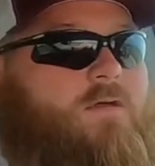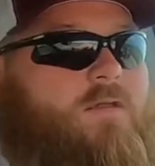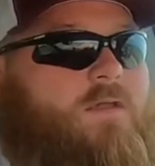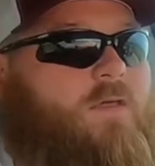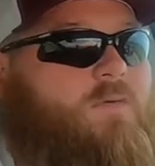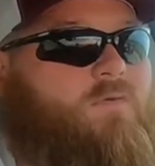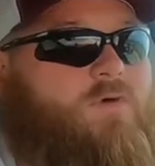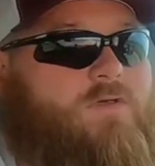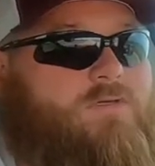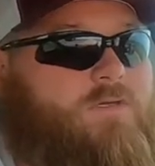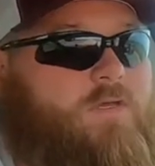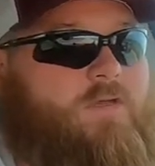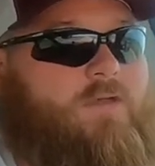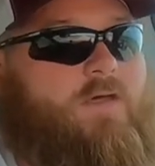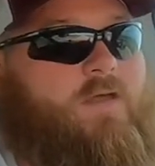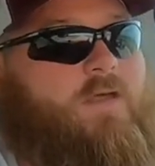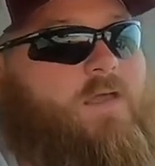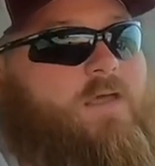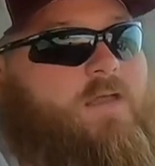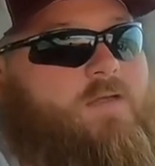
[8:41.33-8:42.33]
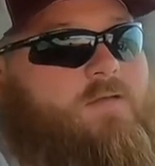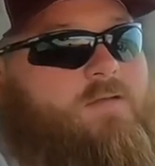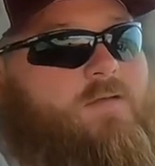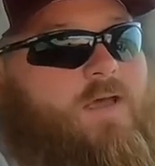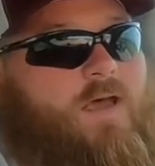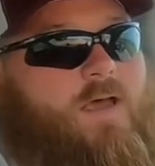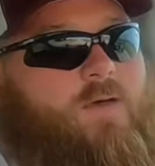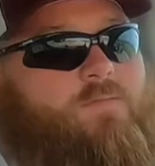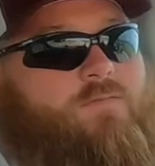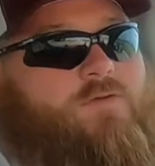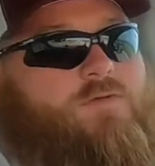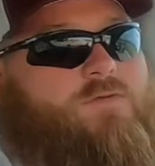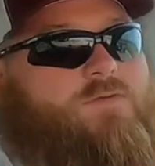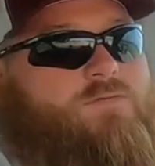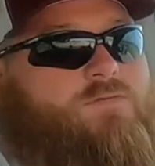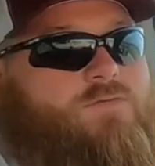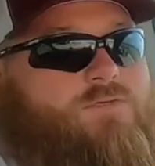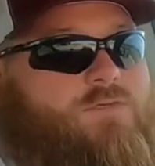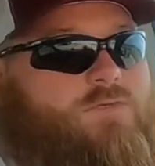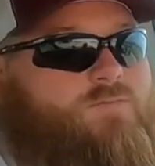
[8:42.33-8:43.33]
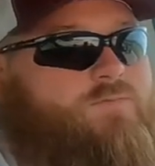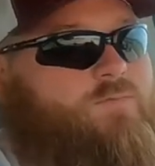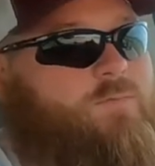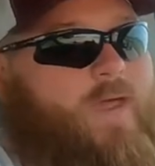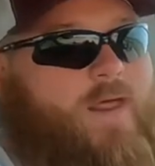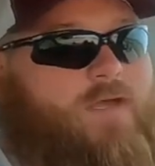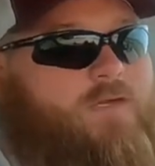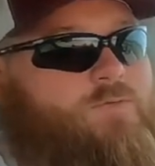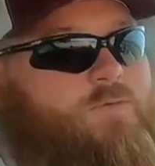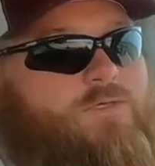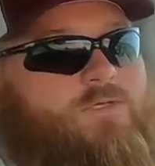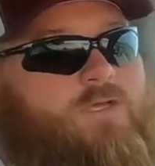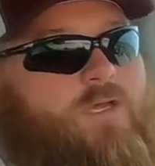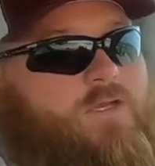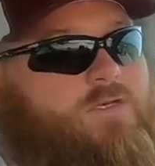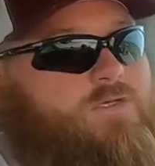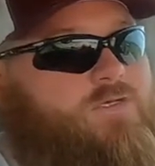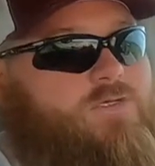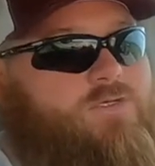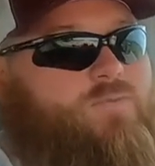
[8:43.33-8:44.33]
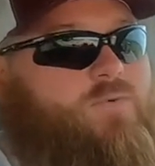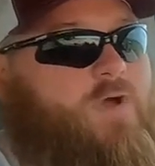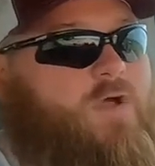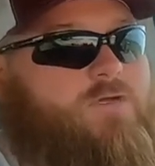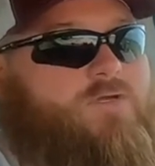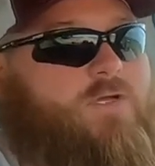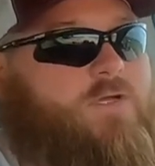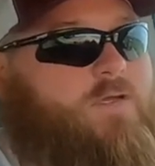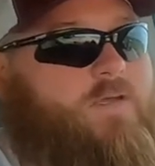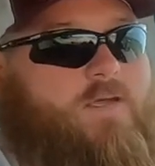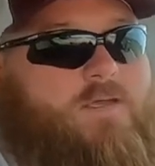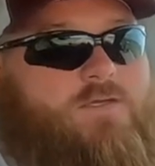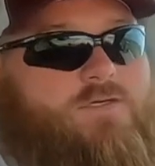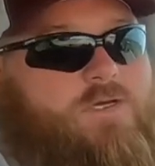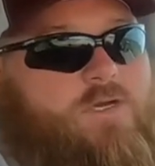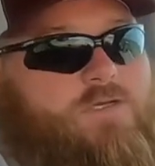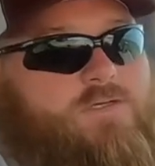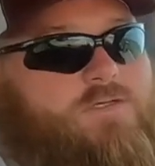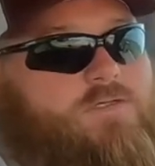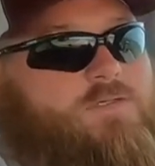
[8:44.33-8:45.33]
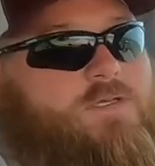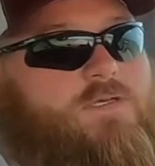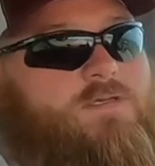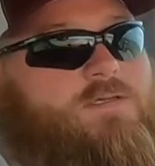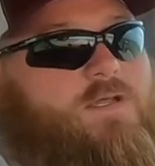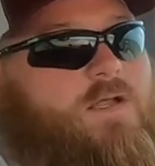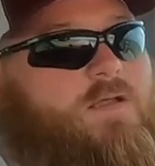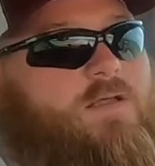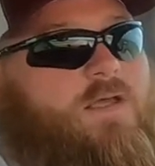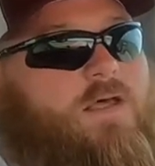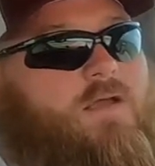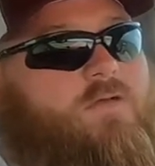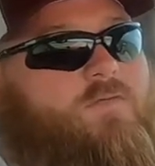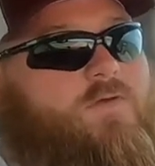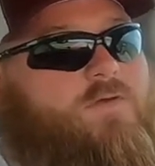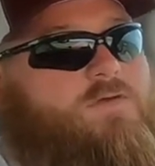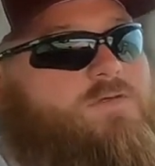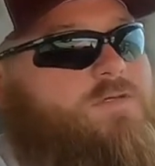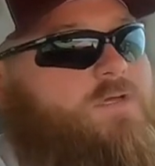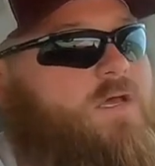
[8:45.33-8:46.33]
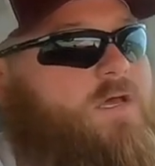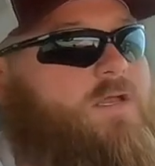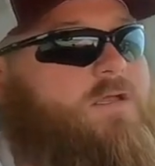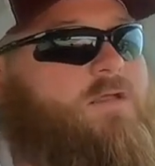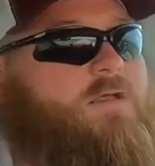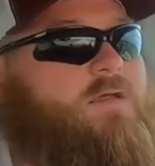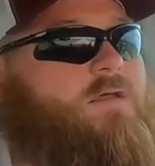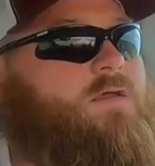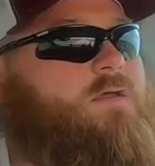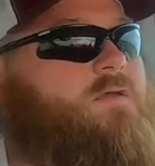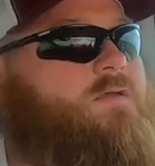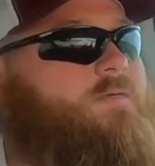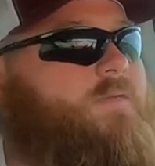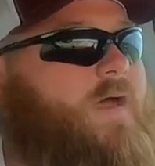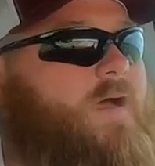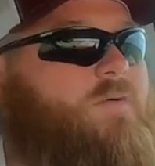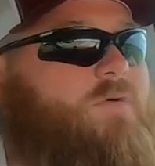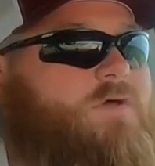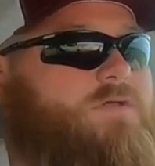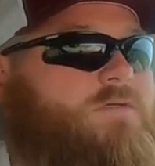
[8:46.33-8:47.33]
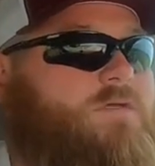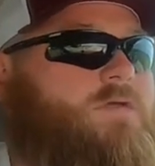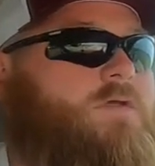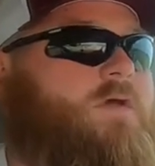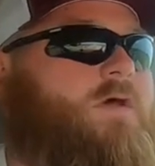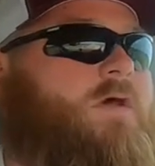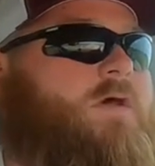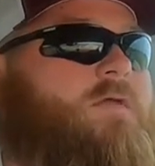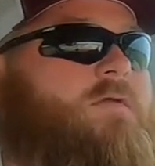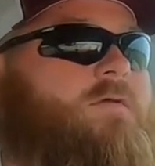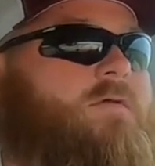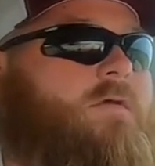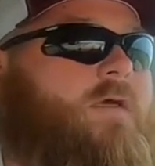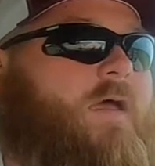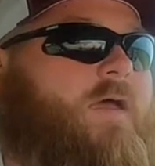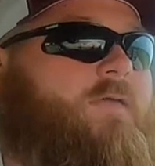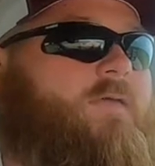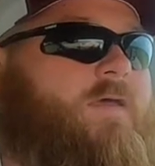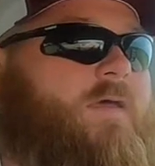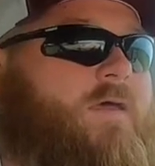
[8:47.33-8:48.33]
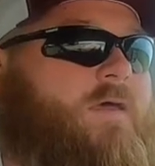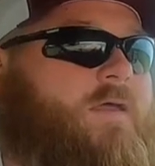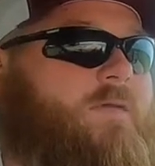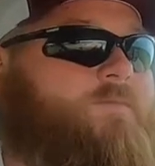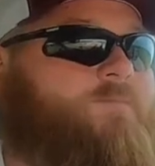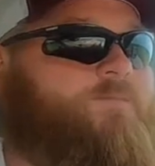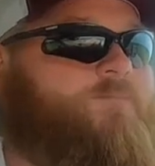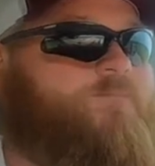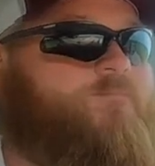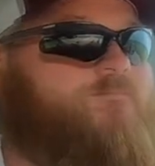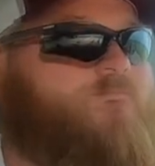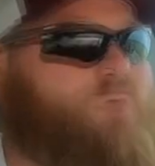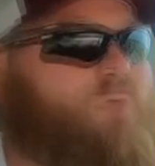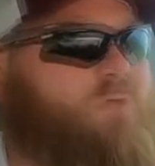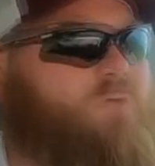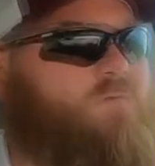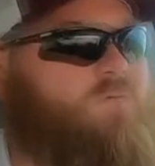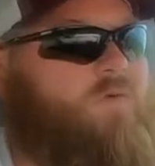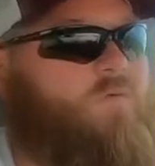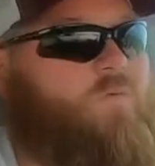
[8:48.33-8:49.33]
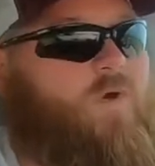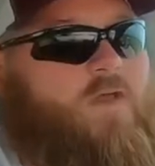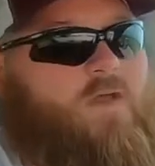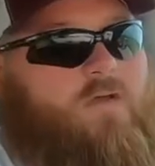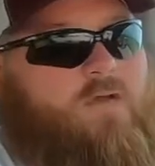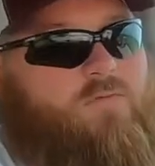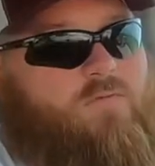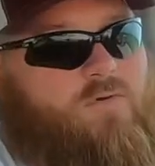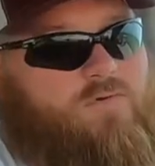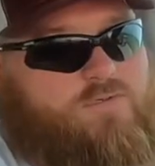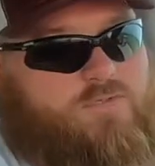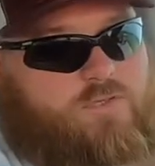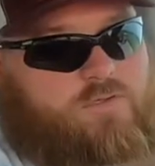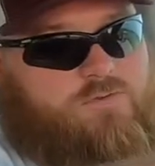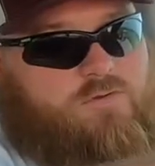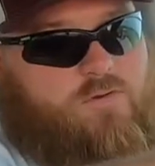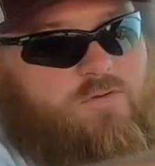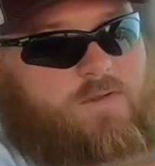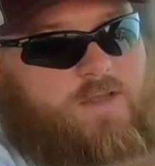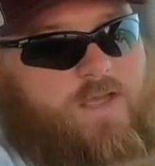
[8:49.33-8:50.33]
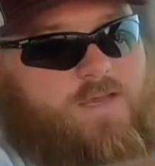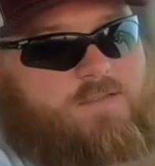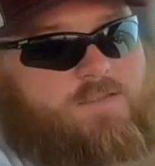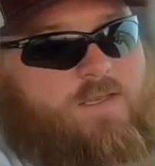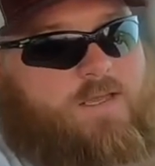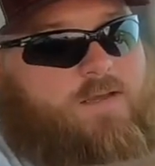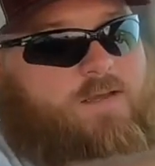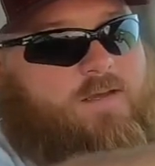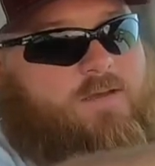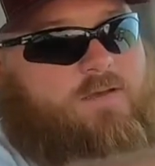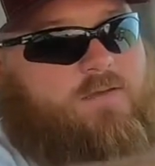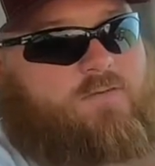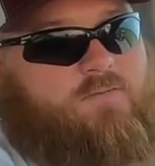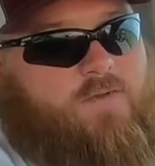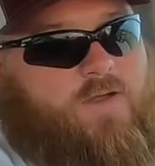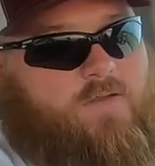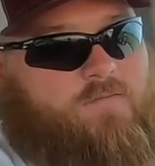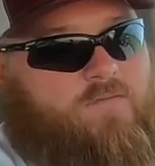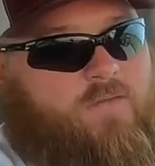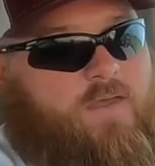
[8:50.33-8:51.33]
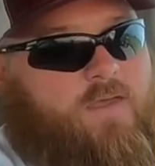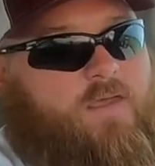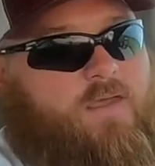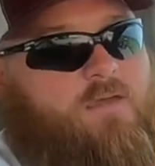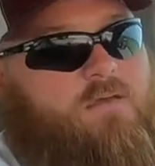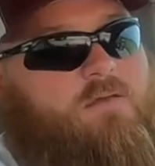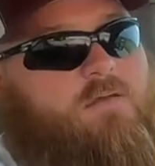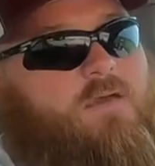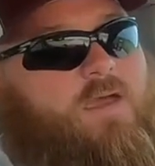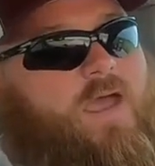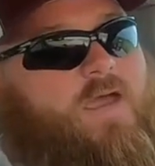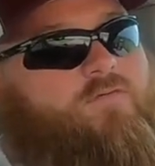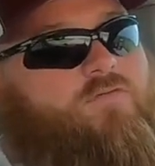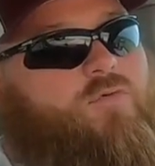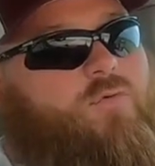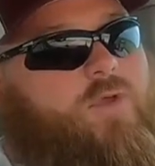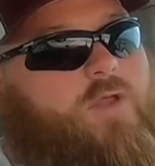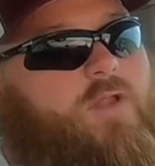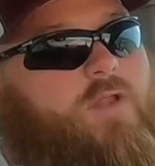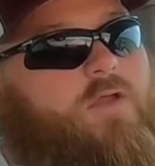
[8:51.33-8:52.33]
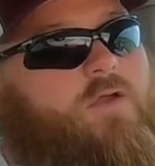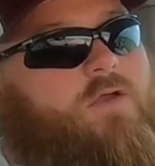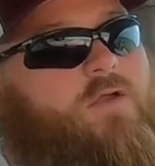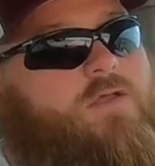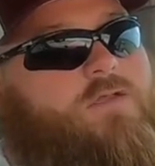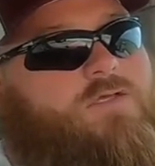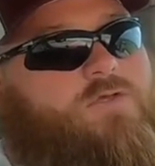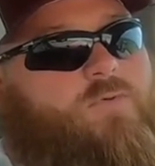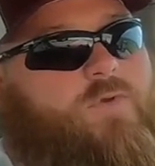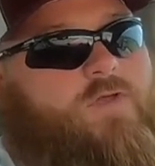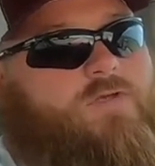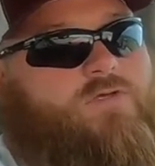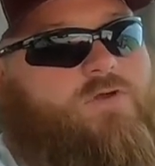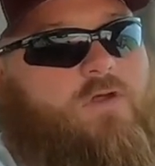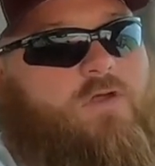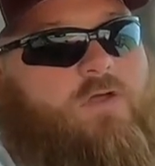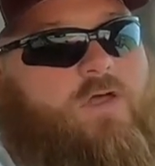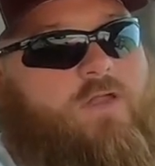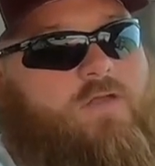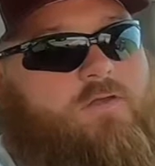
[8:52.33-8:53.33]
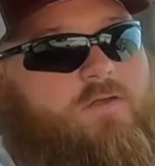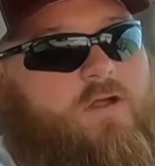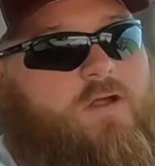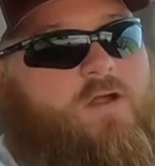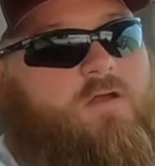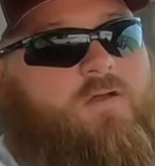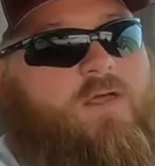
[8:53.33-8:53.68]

It wasn't done ahead of time. Management changes, project lead changes, things like that on their side. That wasn't done, and then we wait on erosion control guys to get in and do their thing after we cleared it, so we could start cutting dirt.